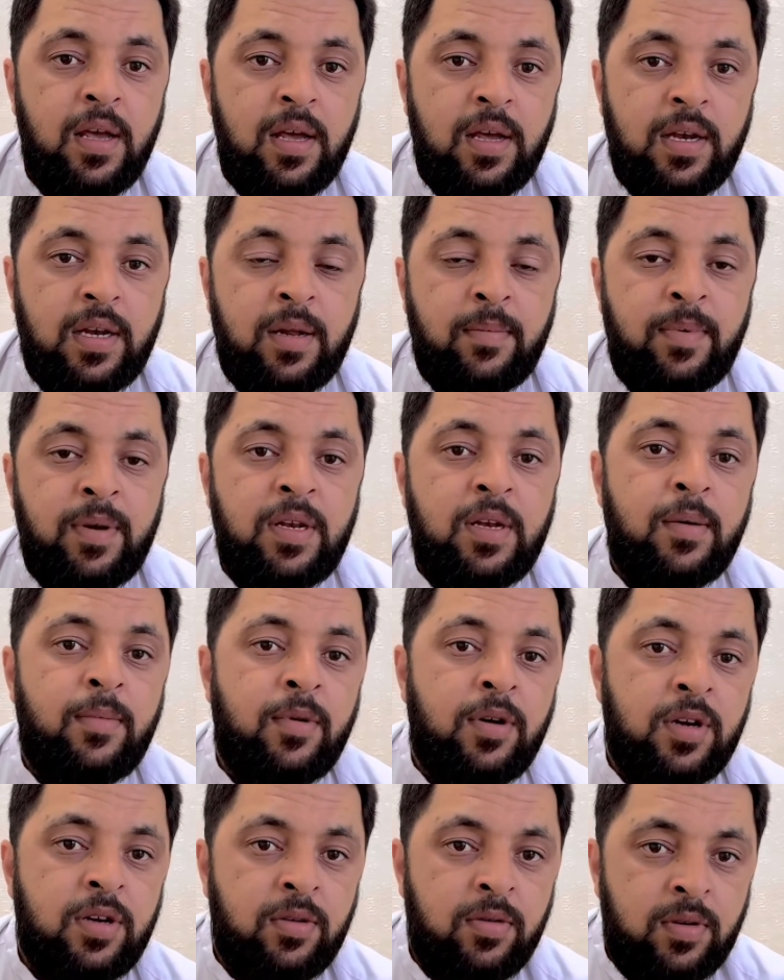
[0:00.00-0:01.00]
depend
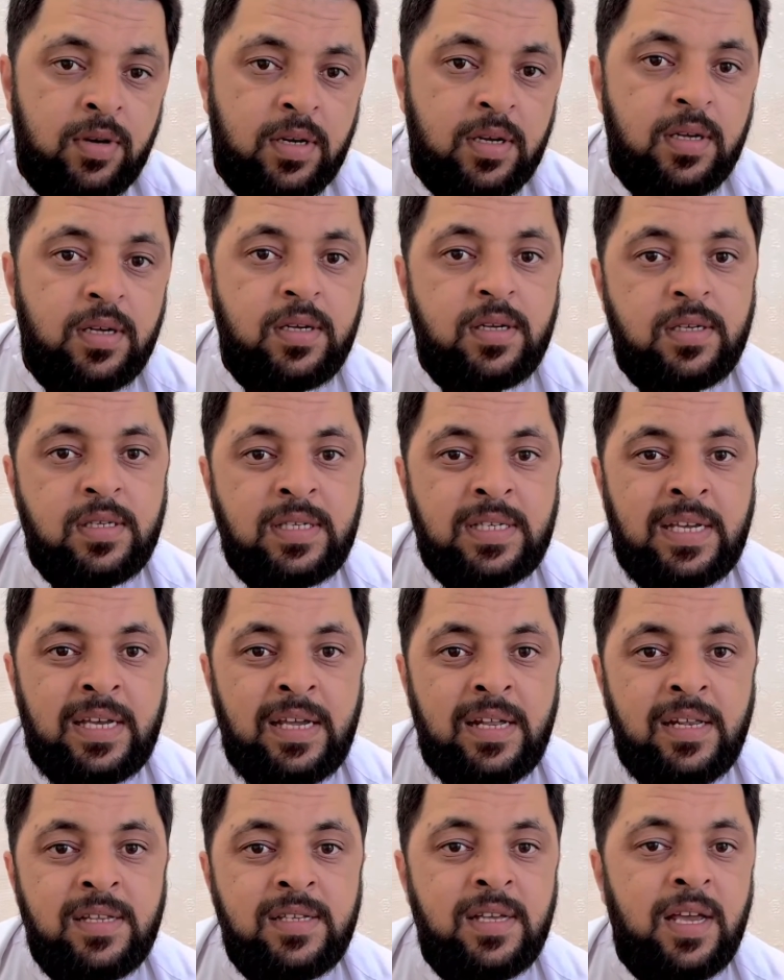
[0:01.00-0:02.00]
upon your
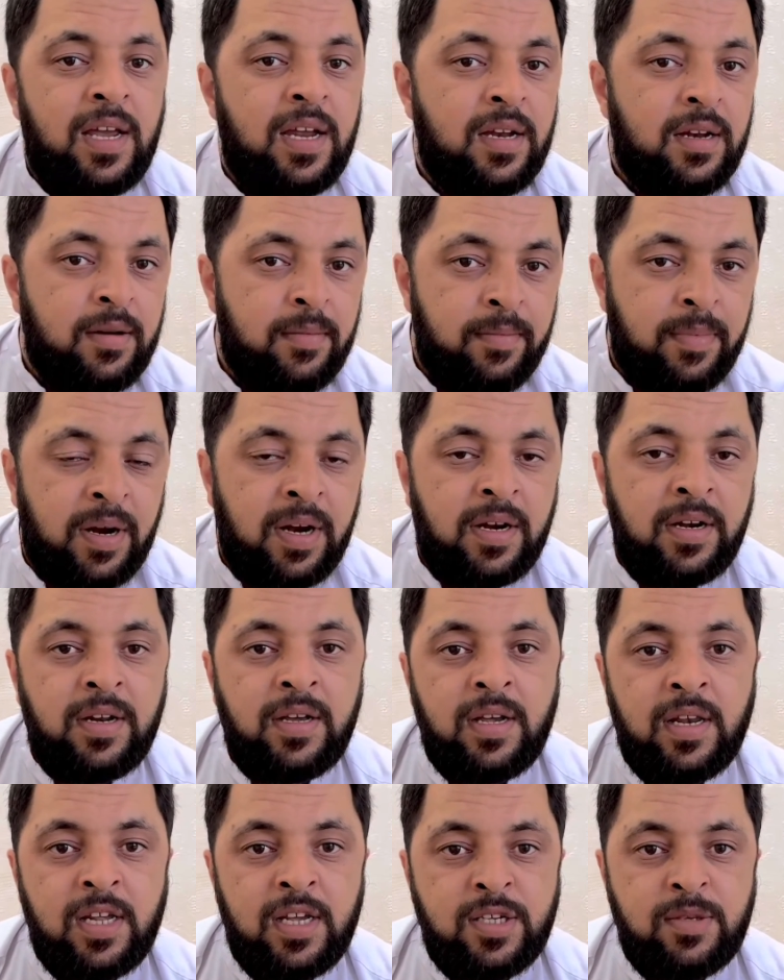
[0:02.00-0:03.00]
skills and
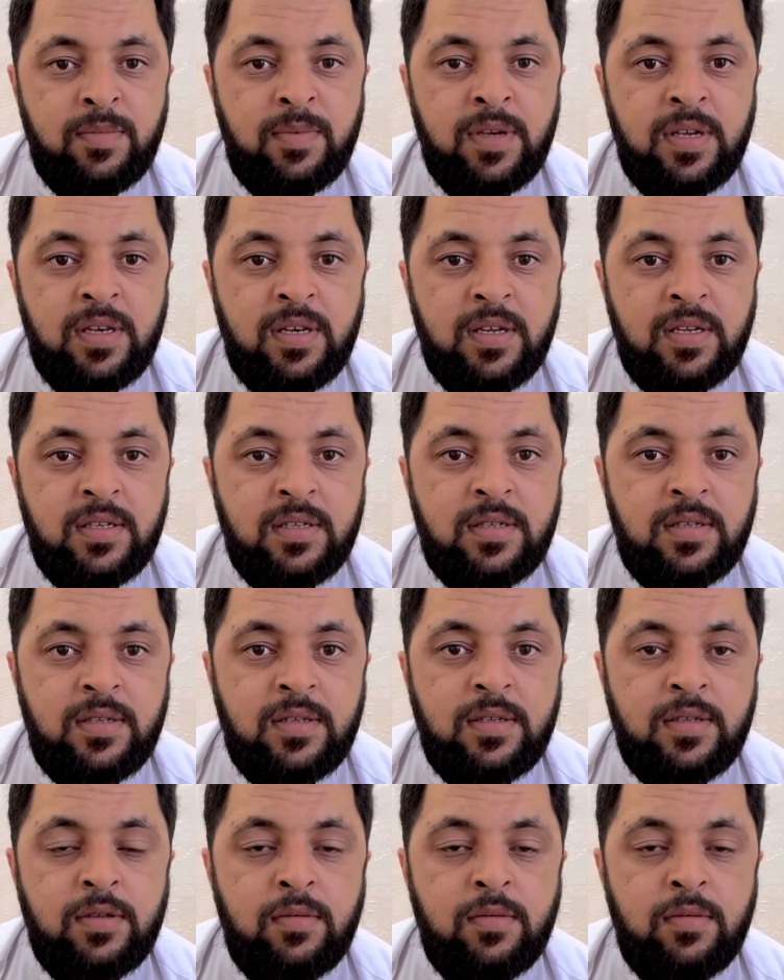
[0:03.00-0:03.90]
practical experience.